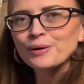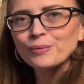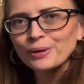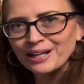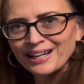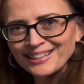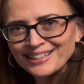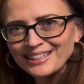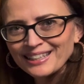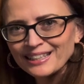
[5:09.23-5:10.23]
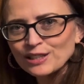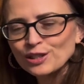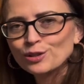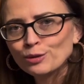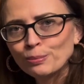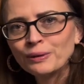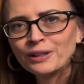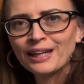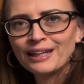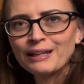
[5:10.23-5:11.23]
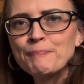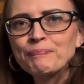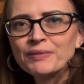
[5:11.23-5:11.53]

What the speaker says: what I did to duplicate